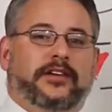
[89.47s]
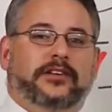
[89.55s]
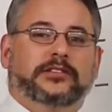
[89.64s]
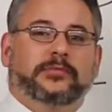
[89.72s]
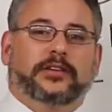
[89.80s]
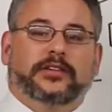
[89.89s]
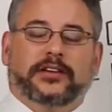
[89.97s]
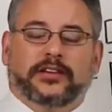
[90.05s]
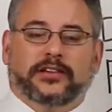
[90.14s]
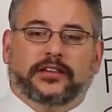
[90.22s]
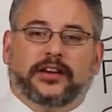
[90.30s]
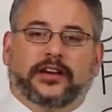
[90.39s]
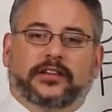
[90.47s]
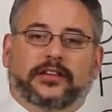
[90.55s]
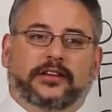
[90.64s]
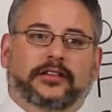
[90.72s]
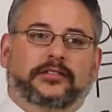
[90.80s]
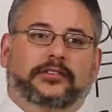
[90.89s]
ultimately
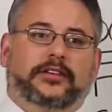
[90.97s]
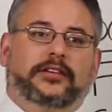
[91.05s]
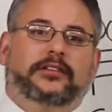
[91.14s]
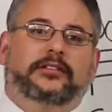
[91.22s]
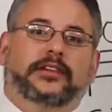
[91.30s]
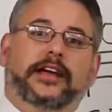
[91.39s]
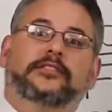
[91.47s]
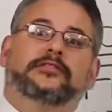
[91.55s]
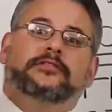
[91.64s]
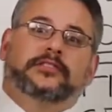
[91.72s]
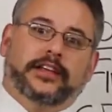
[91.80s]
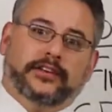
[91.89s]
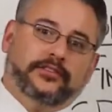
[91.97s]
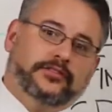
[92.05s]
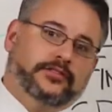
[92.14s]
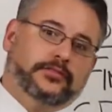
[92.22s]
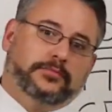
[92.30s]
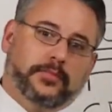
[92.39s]
the
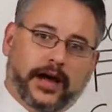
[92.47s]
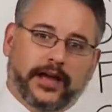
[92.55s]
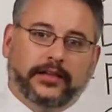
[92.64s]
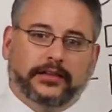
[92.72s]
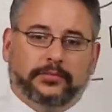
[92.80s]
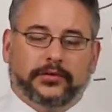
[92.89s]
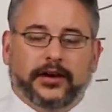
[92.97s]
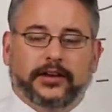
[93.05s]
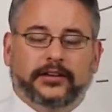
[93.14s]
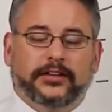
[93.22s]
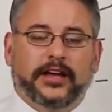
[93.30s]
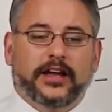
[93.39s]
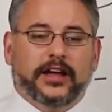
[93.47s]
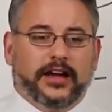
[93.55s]
lenders who are buying the product,